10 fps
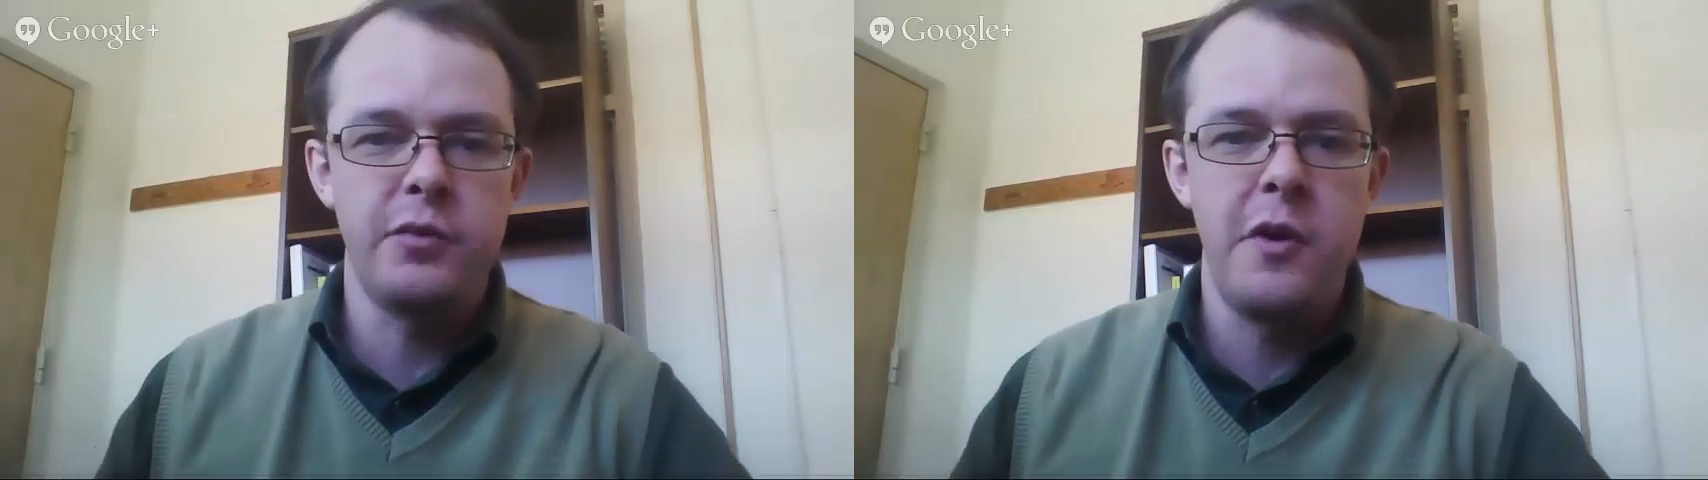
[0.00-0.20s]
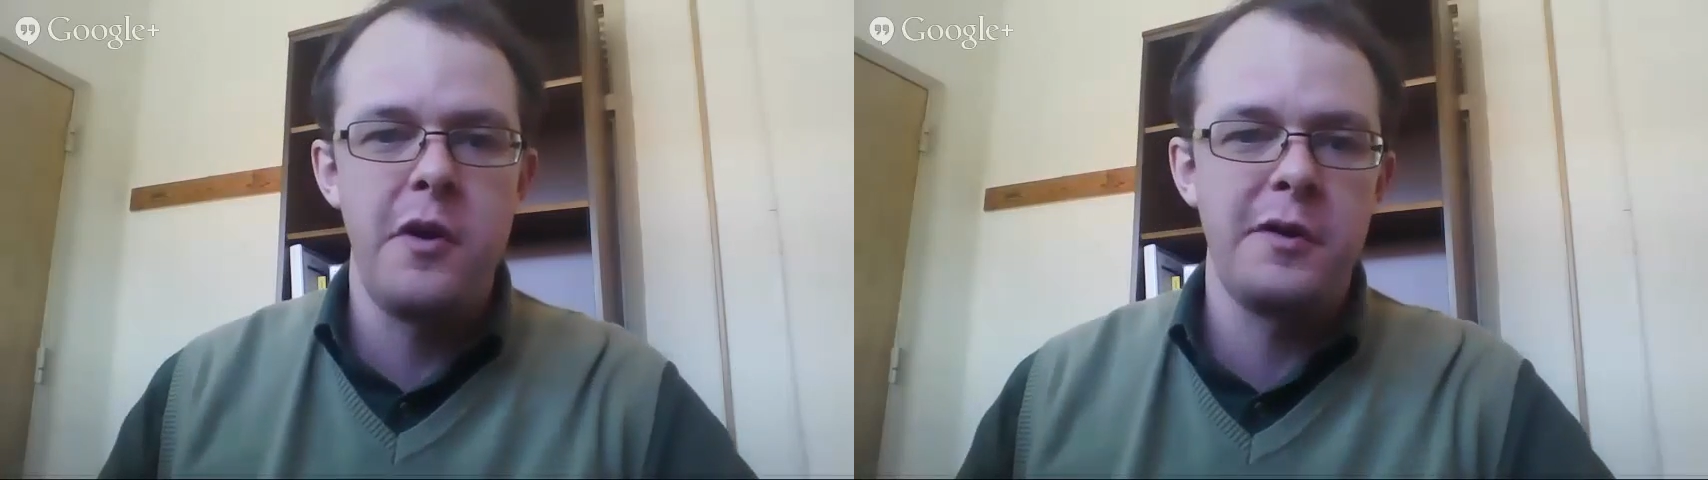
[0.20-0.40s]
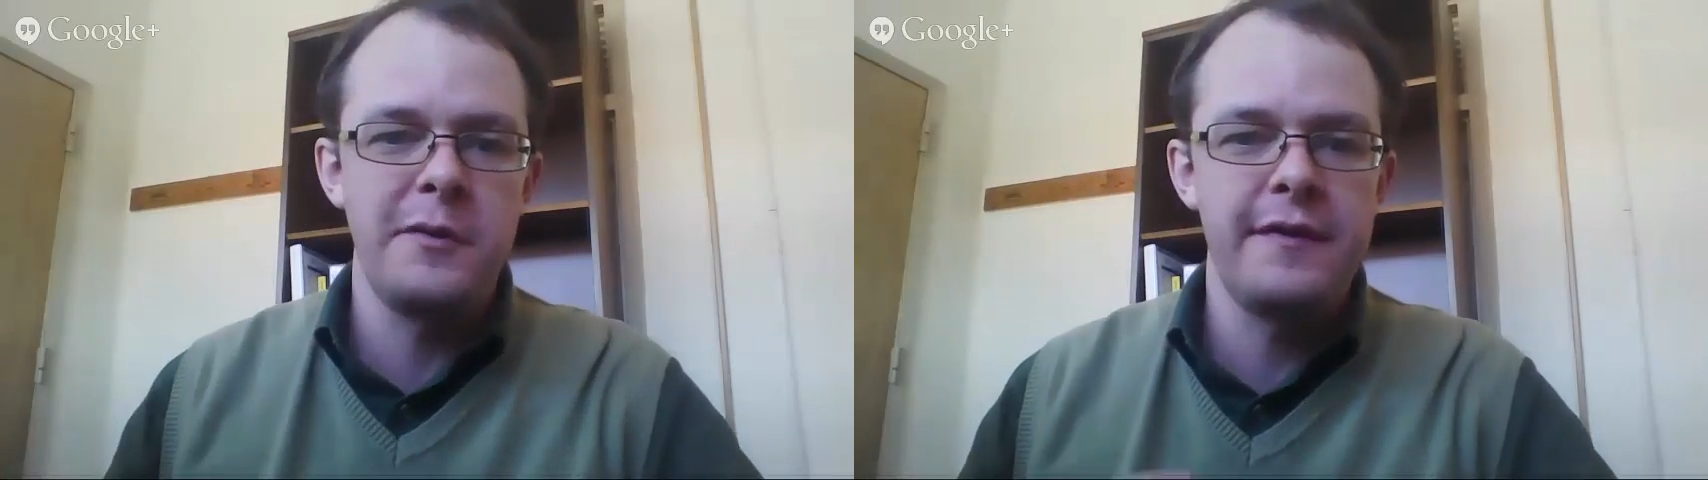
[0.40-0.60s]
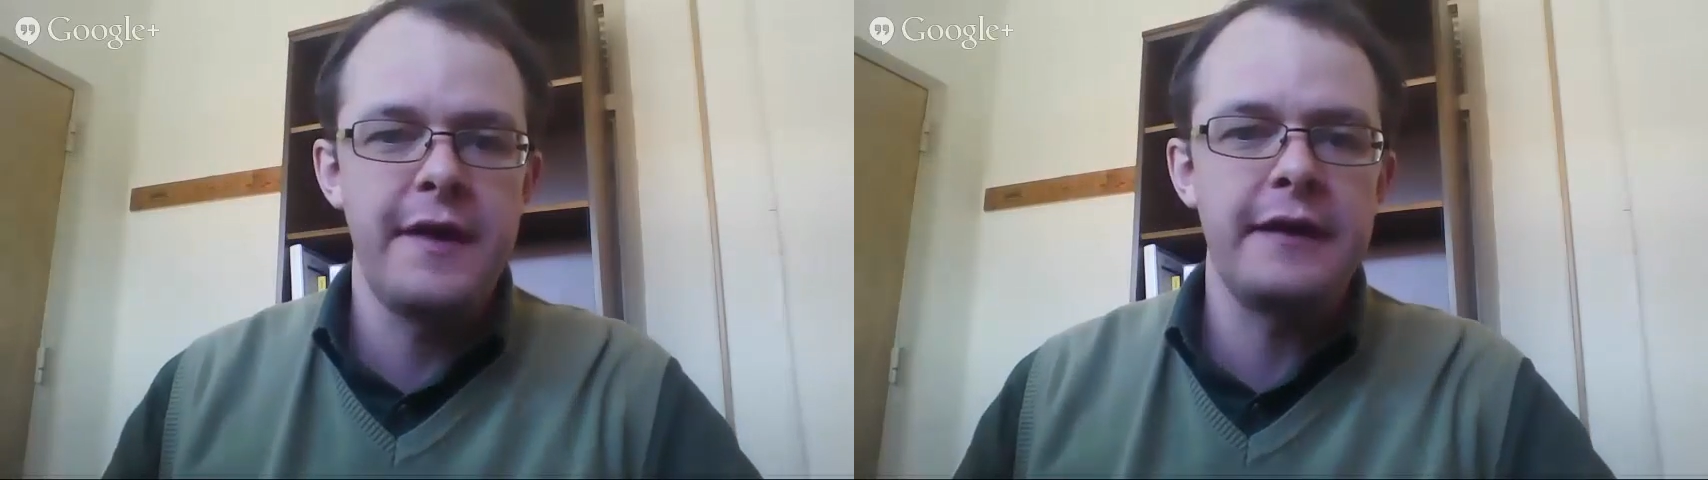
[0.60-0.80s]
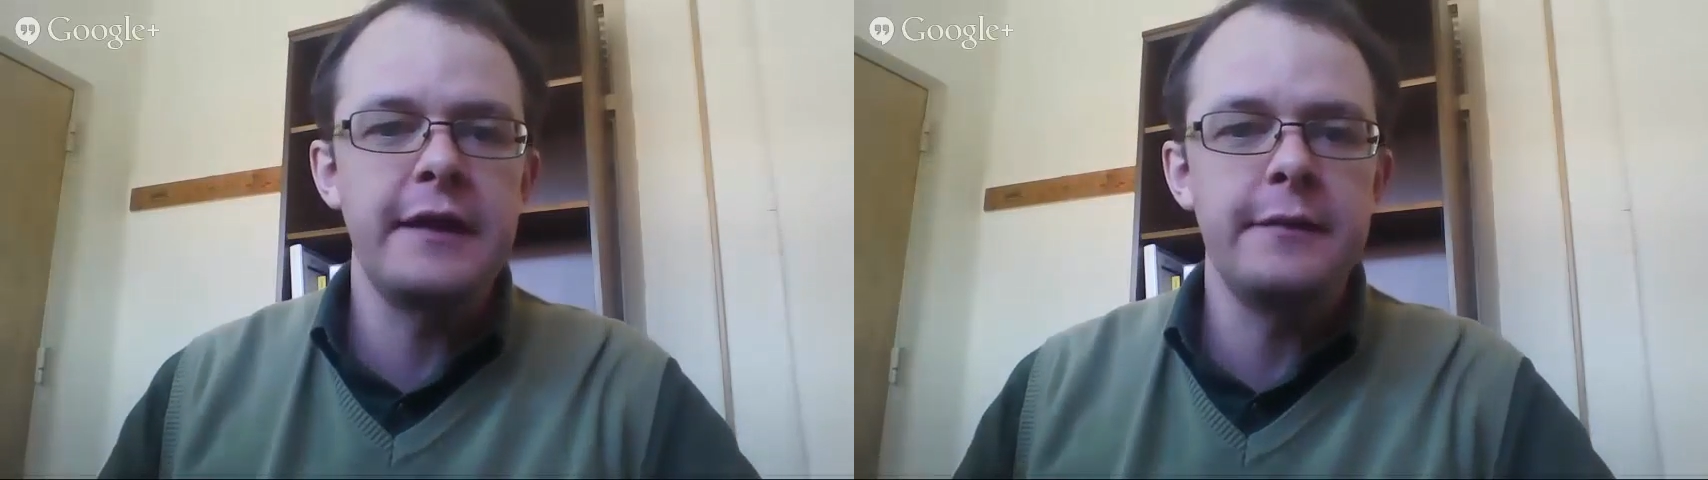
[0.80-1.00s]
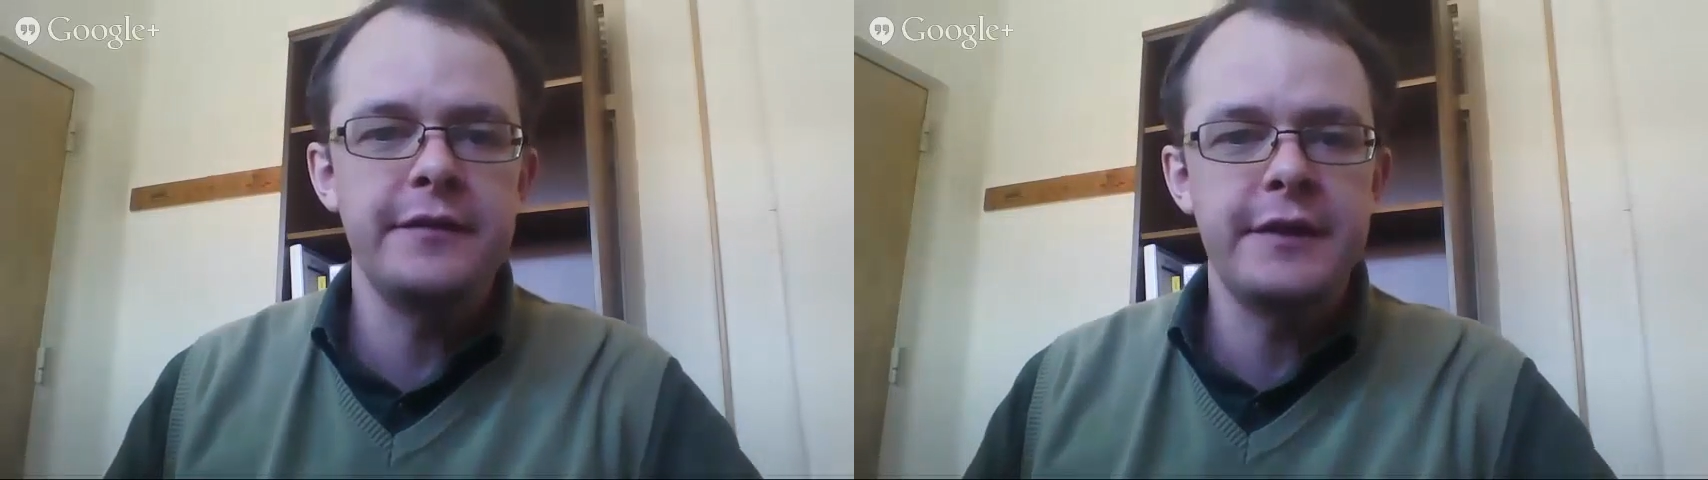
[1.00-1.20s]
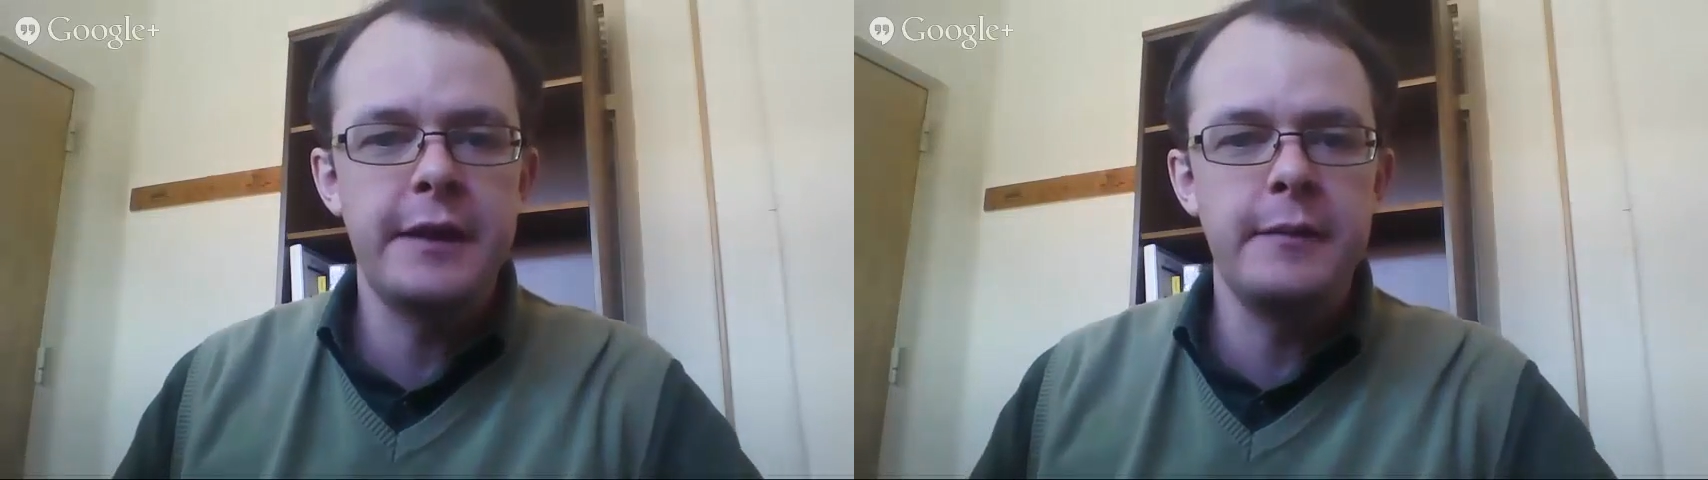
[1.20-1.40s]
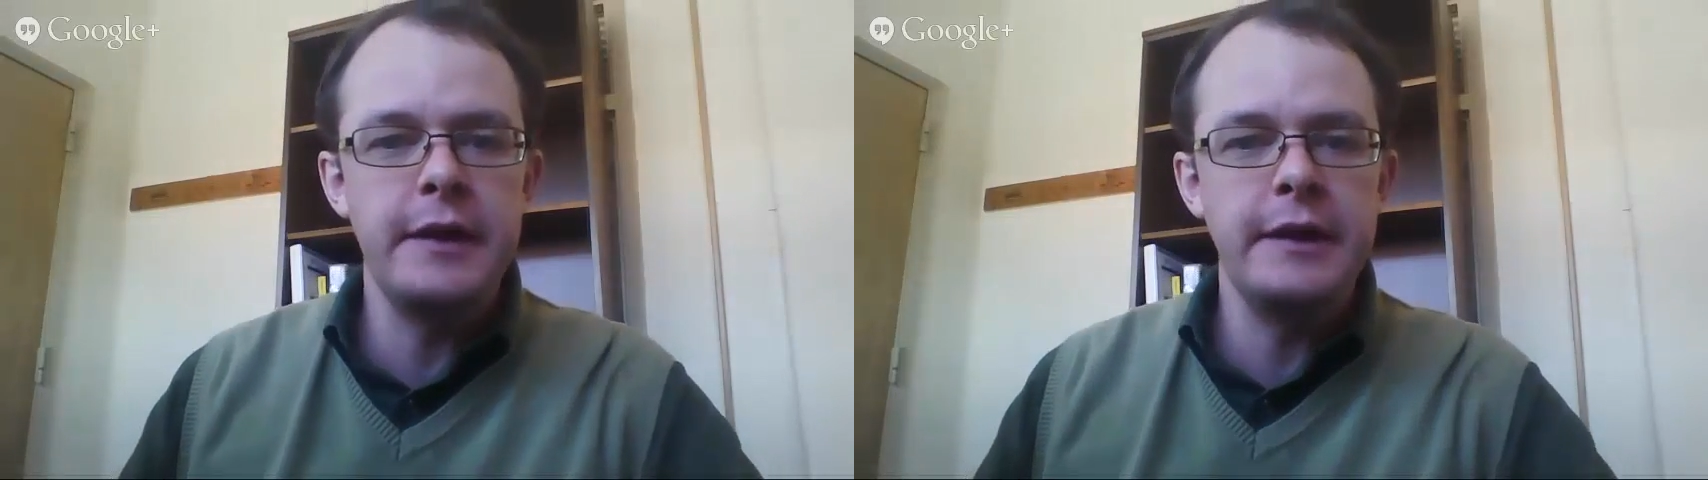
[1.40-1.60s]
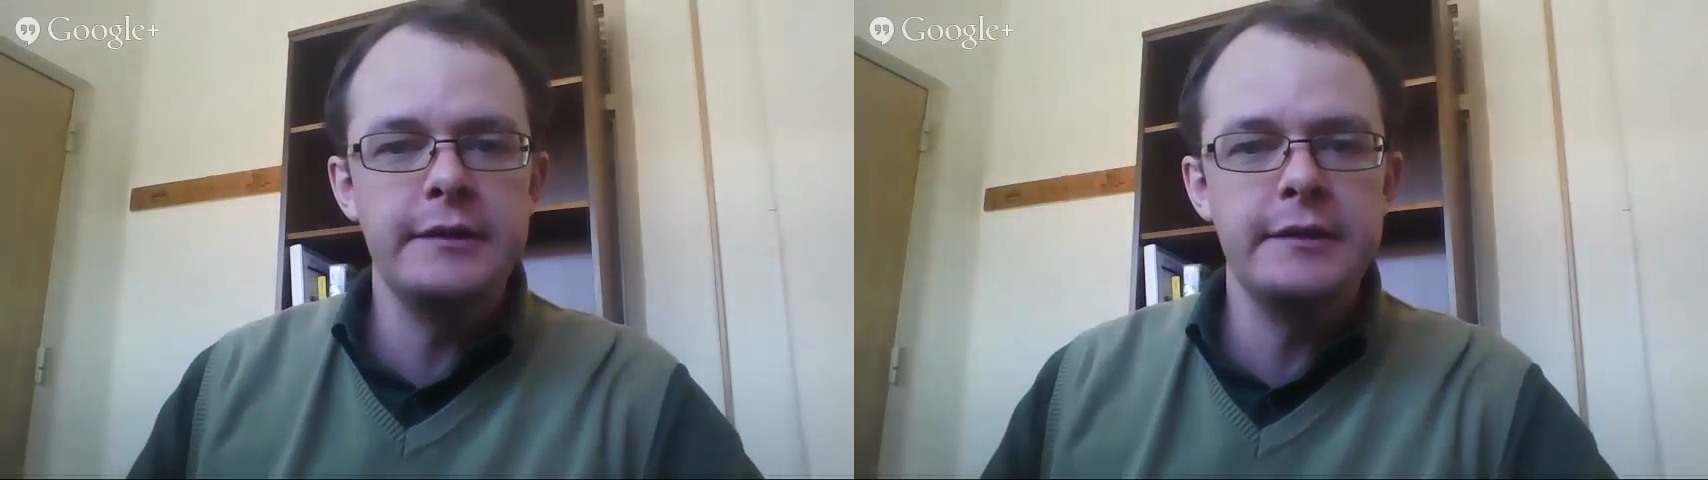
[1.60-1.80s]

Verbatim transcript: wrong with that type of statement?